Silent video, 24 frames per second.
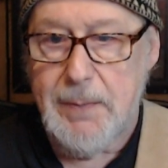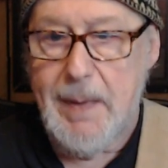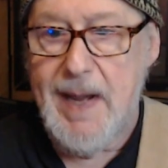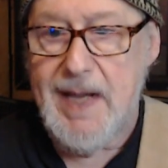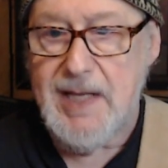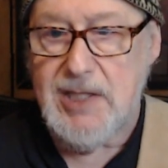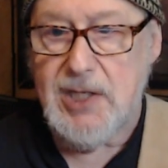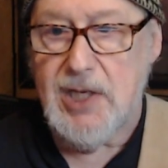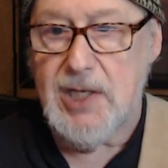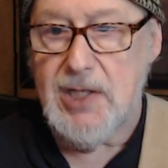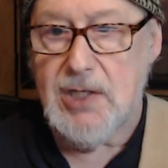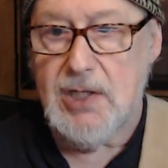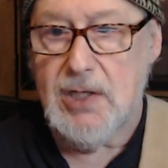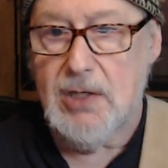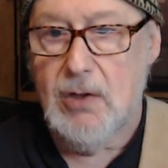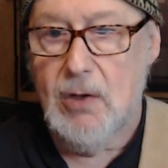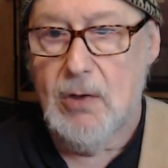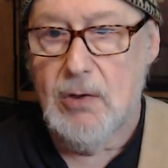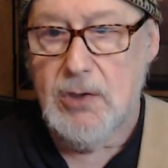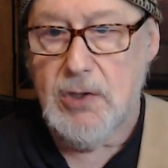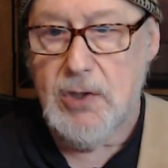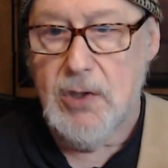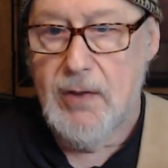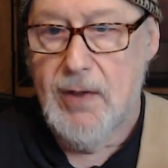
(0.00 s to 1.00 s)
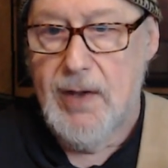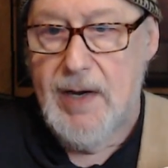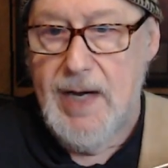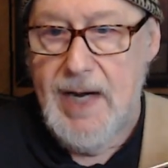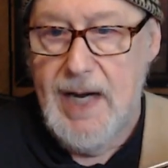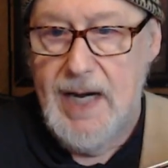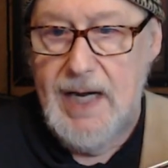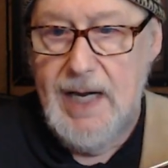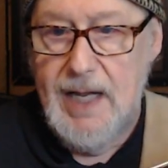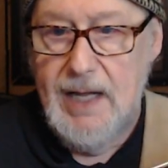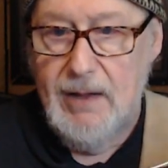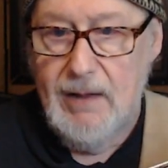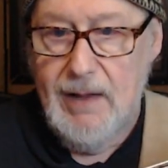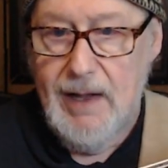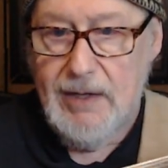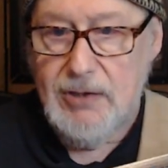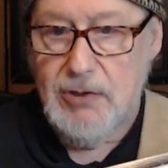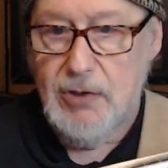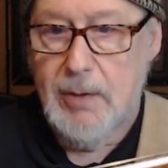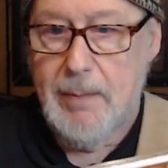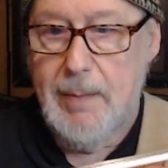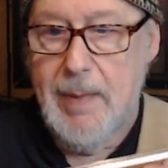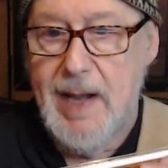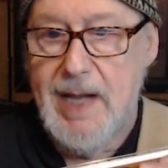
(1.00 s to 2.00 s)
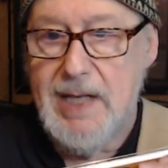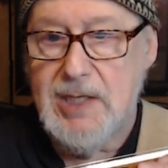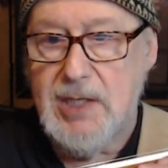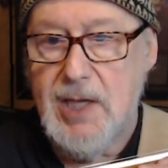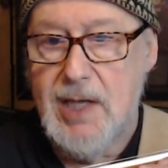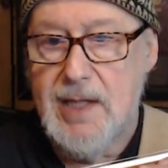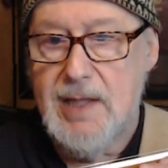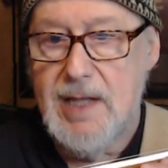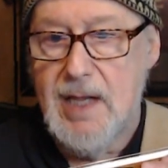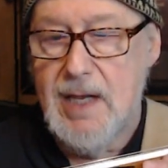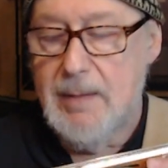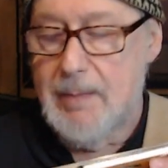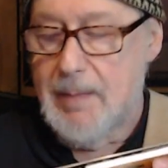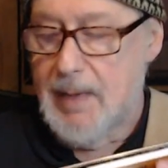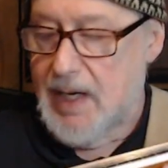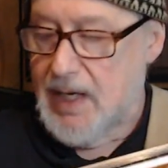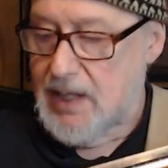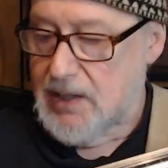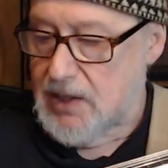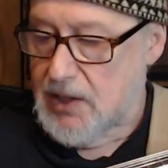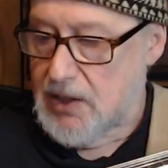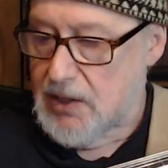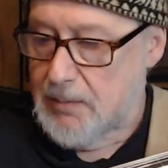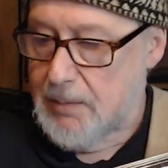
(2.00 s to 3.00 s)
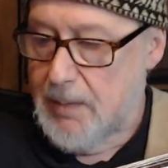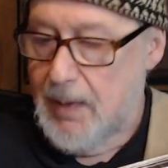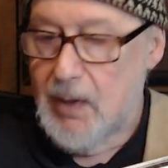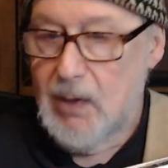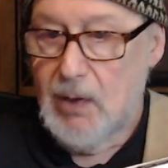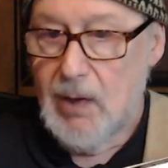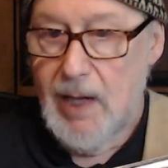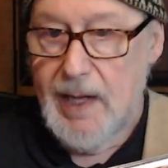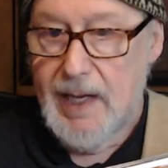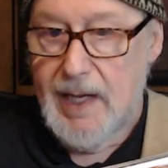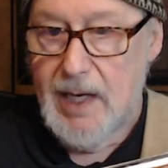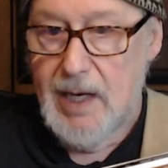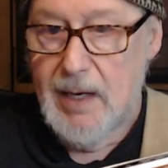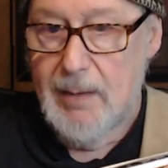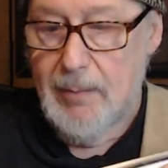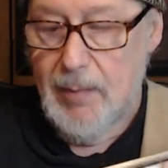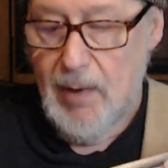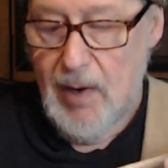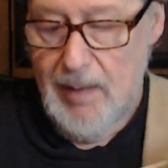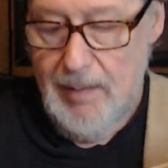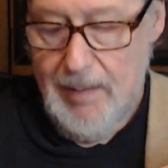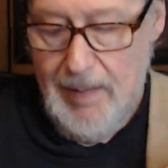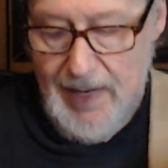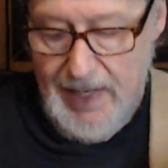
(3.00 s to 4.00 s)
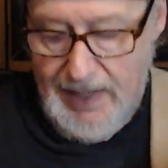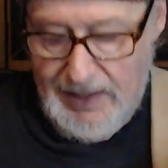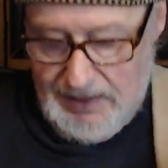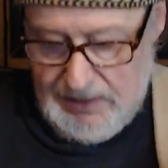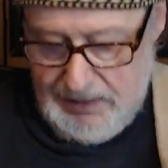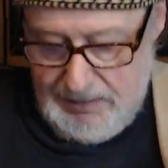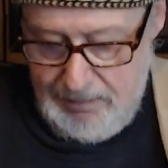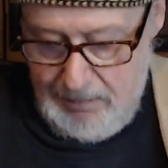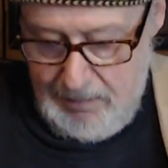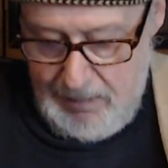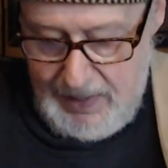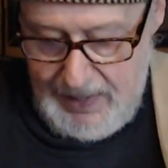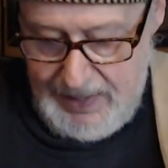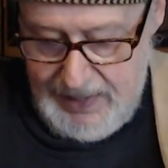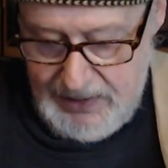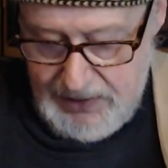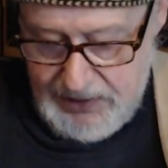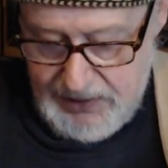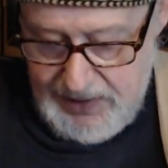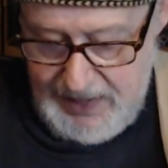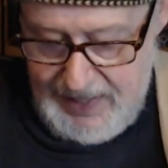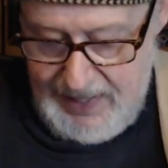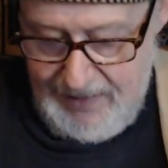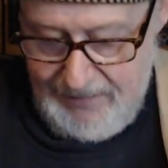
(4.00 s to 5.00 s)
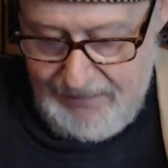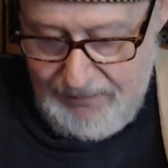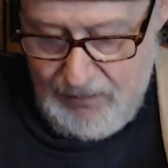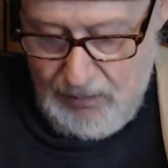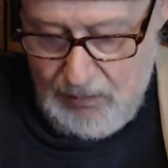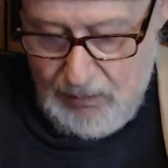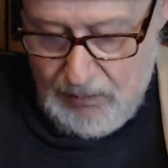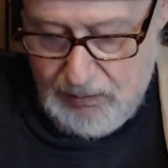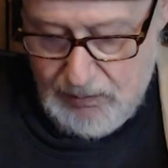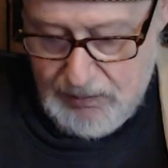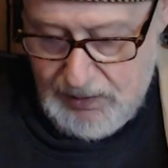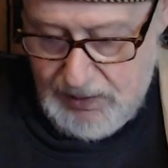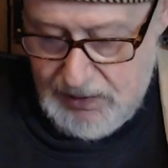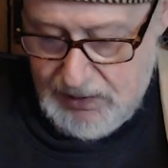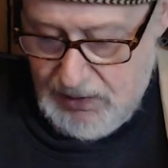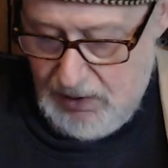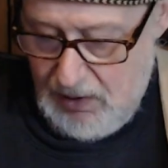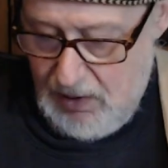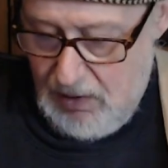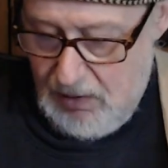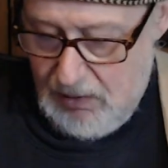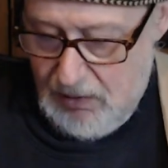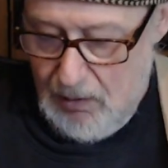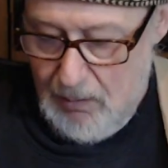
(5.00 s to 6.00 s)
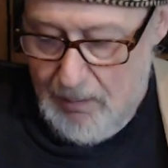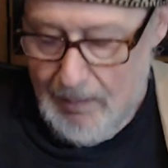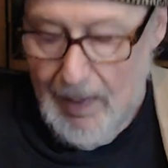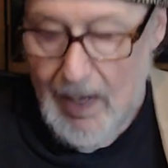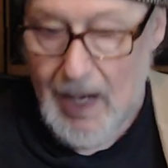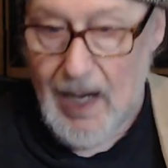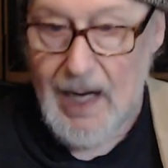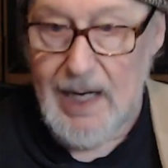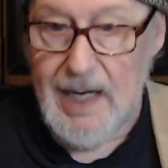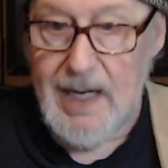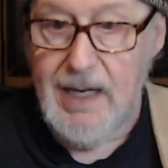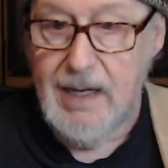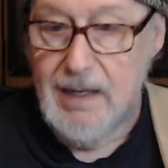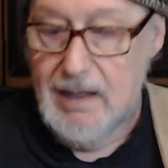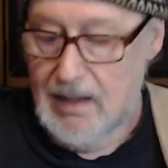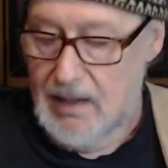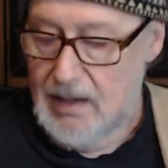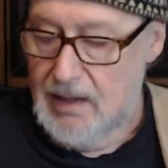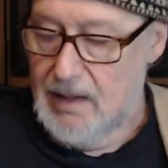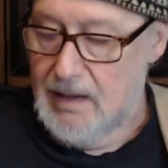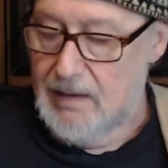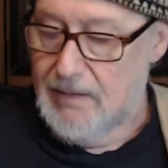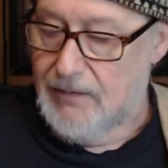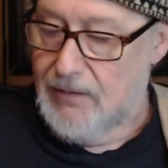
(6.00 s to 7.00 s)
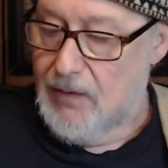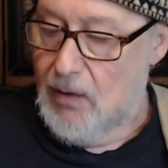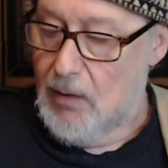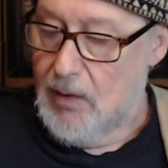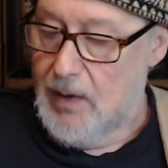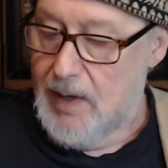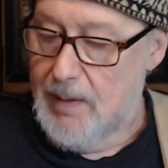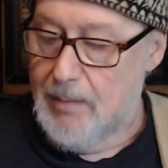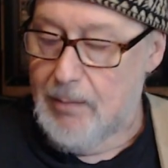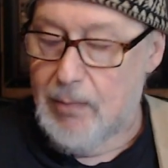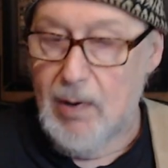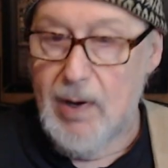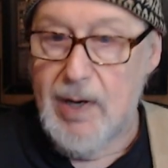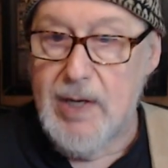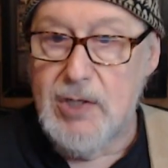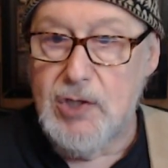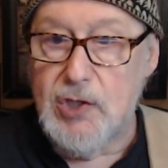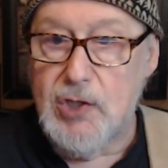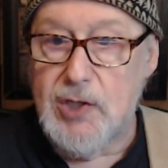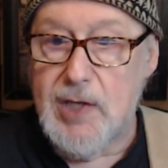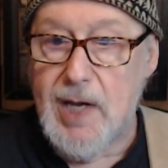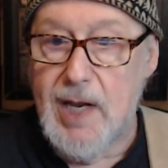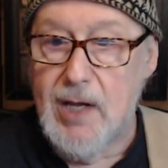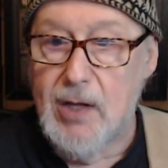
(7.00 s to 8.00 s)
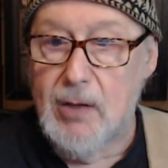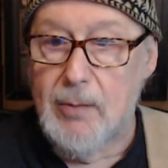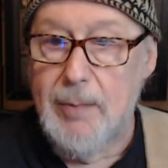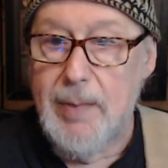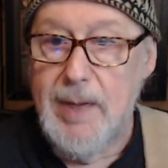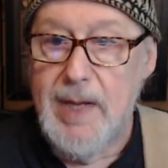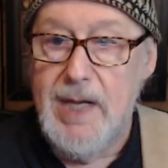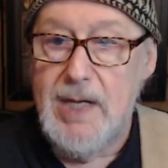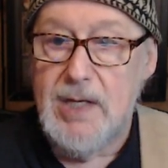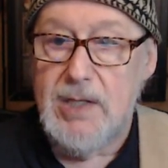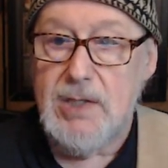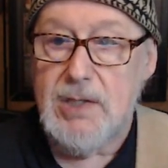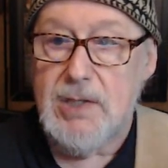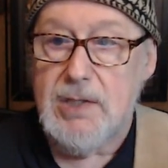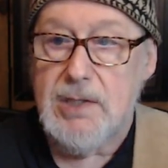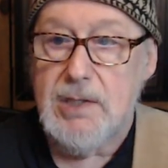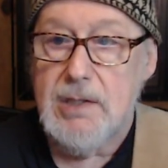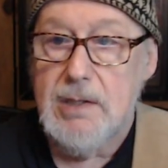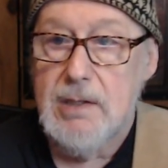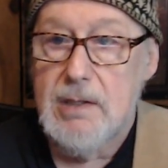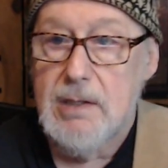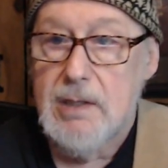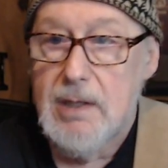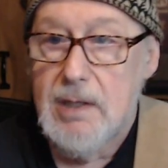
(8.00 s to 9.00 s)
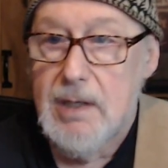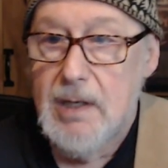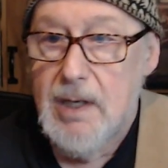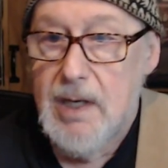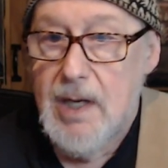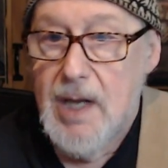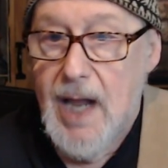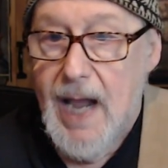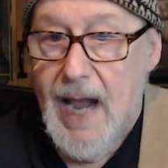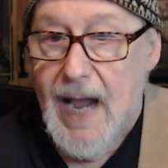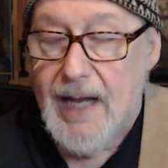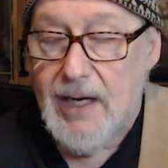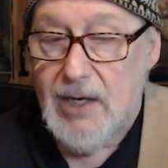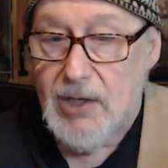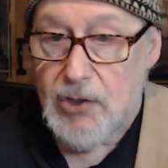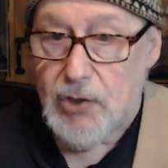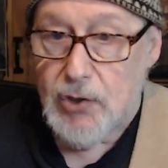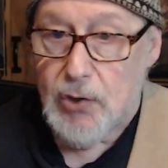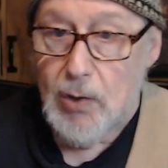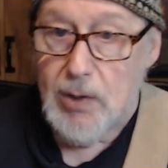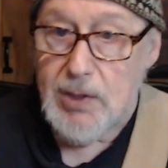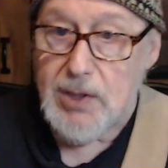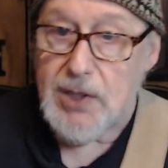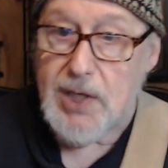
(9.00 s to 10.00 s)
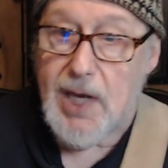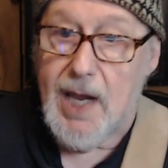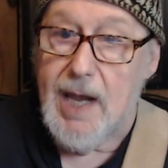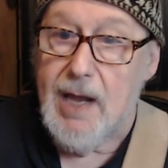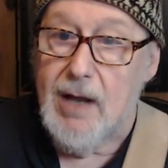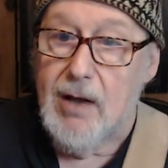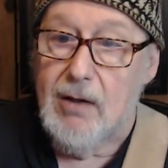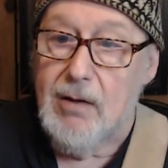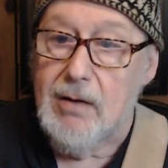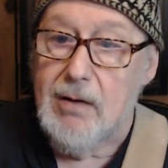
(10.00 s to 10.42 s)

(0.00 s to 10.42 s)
gets closer than any electric bass, I think, because it's built like an upright bass, minus the F-holes. It's a hollow body, floating bridge, tailpiece, and a short scale